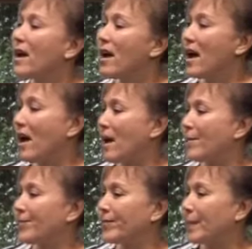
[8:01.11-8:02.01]

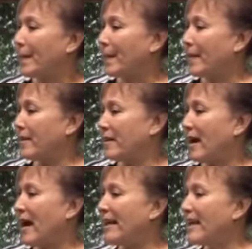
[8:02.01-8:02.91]

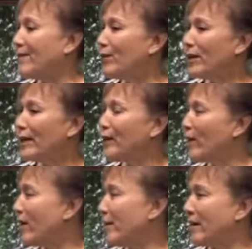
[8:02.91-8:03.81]
I never really
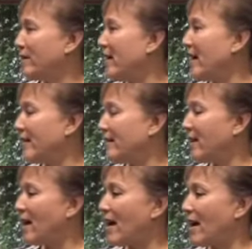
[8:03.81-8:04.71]
thought about that.
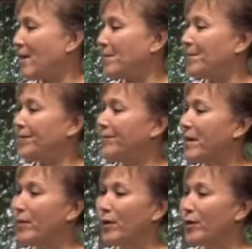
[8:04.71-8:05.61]
My
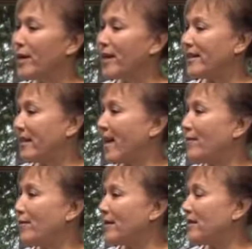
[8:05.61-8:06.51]
brother and I did have
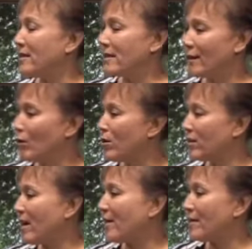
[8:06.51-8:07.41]
a business a long
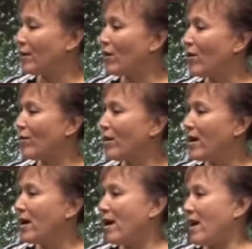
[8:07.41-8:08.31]
time ago,
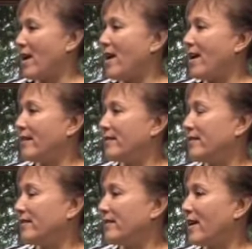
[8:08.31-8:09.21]
and
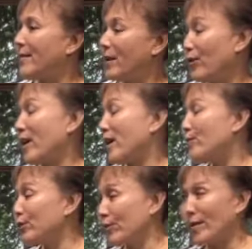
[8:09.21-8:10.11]
he
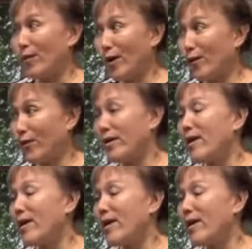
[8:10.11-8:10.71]
was my brother,